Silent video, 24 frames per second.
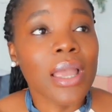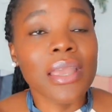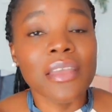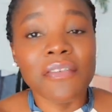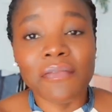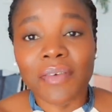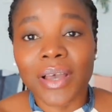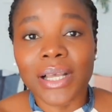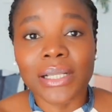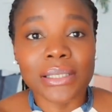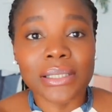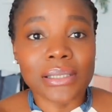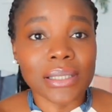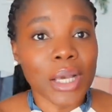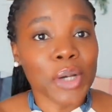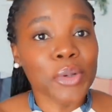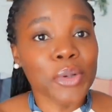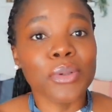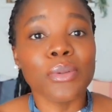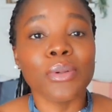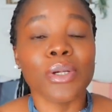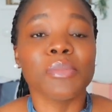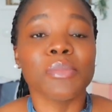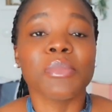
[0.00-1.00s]
In fact, I
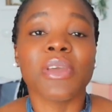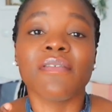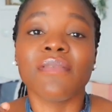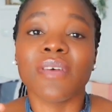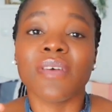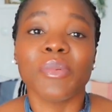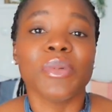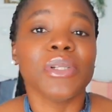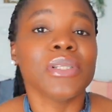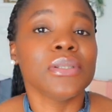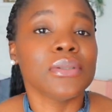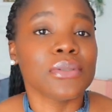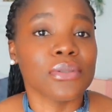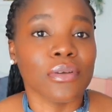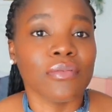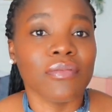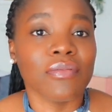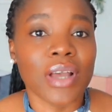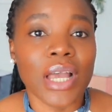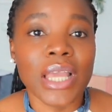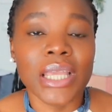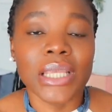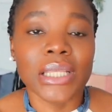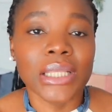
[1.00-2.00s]
wouldn't want my family to
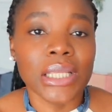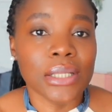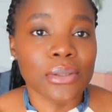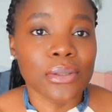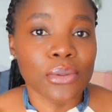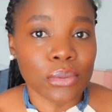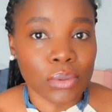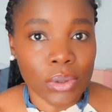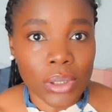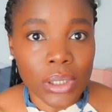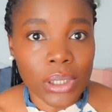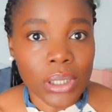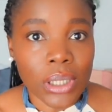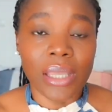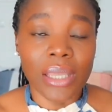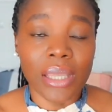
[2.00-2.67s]
suffer in any way.